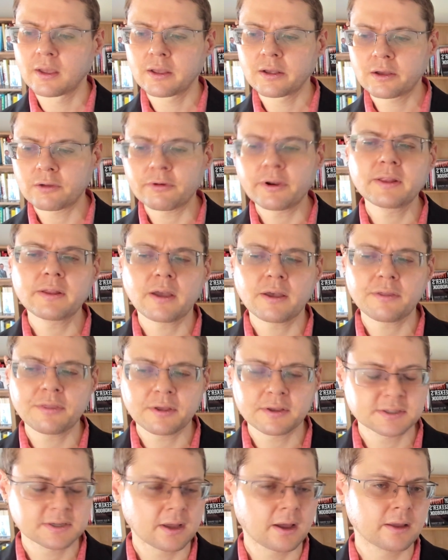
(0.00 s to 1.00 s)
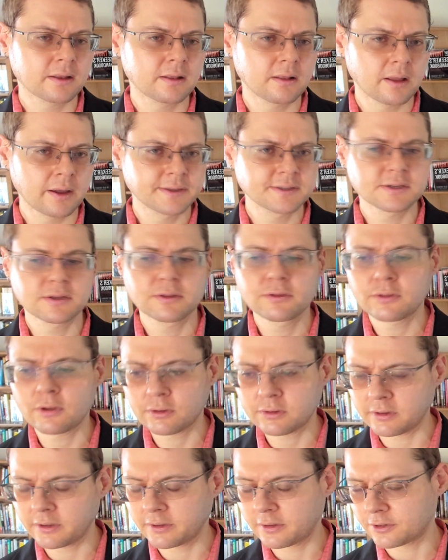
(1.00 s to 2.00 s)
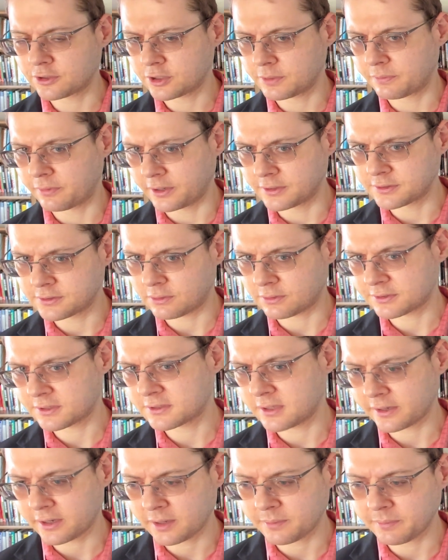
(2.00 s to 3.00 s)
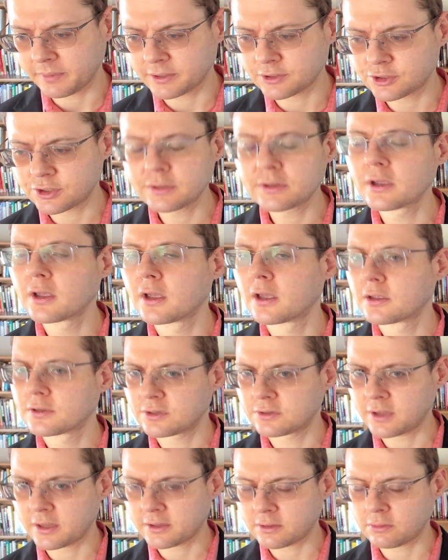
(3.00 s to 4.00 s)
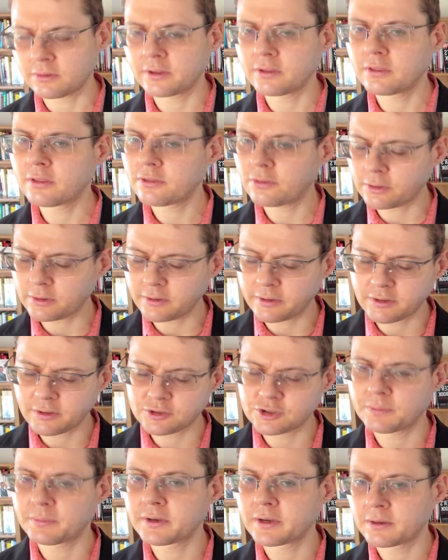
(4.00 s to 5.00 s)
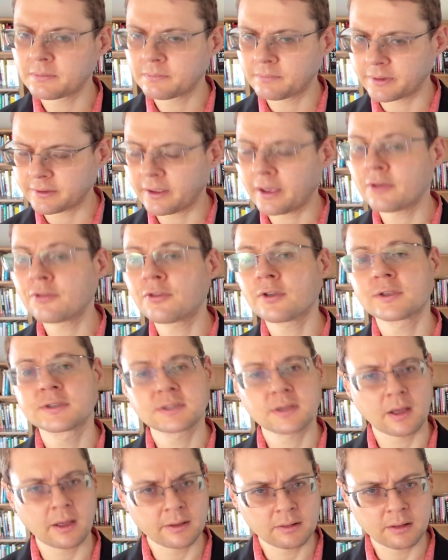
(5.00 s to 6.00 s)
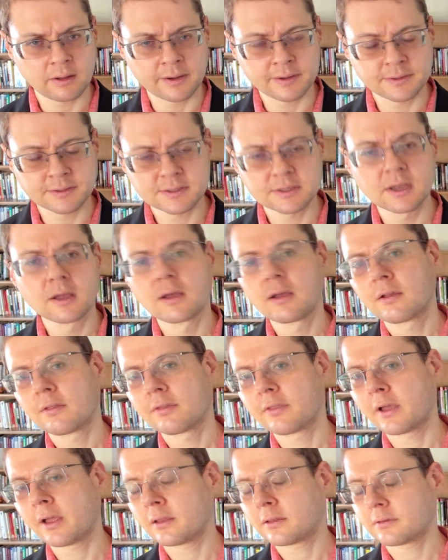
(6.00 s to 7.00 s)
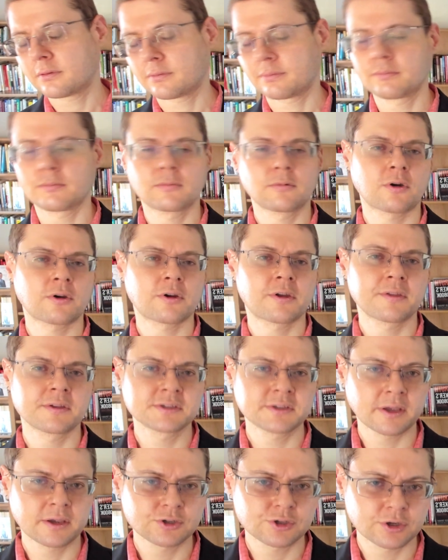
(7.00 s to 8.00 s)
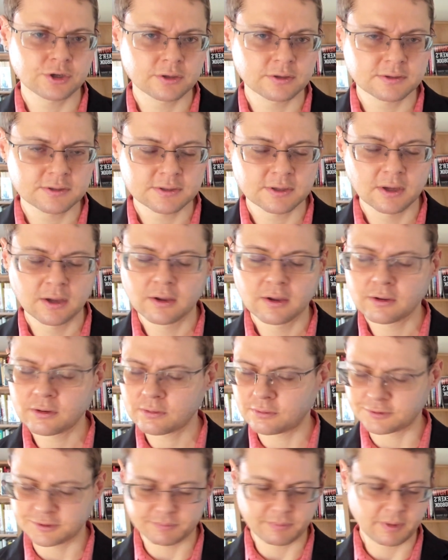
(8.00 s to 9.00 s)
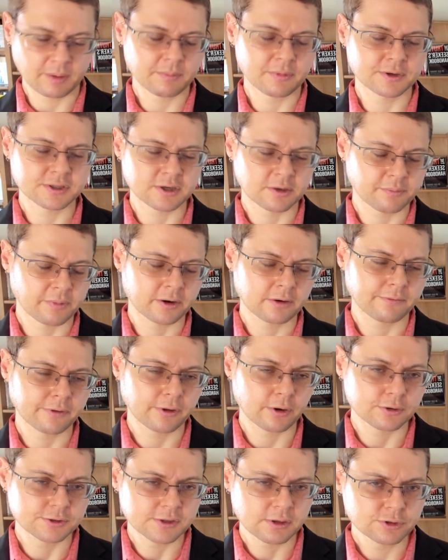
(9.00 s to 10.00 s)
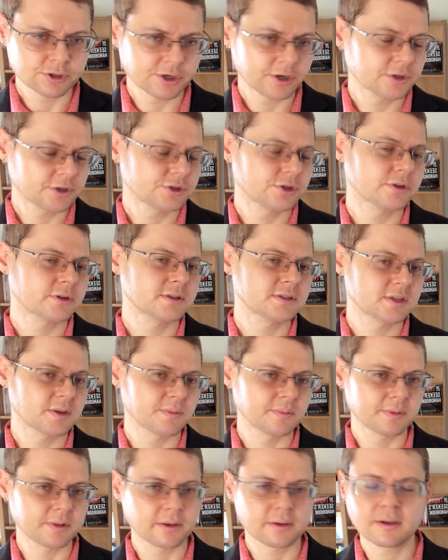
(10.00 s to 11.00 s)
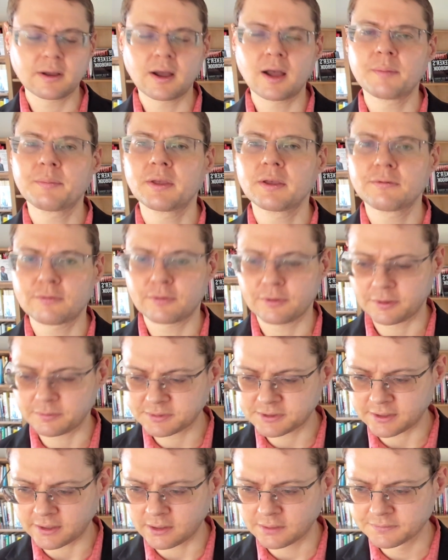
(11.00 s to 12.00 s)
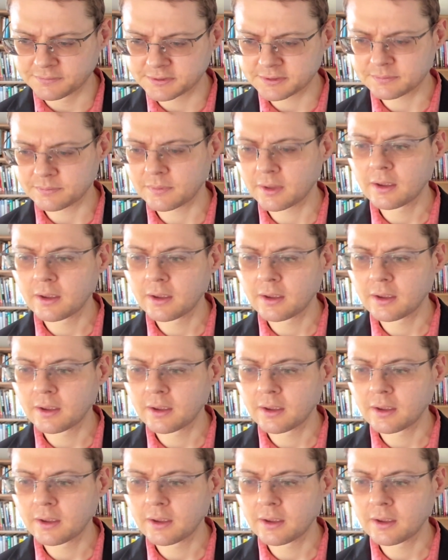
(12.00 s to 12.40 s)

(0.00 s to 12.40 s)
Create ethics guidelines and thought leadership resources, like I mentioned. So not only thought leadership, but ethics guidelines that organizations whose members are part of your association can simply copy for themselves.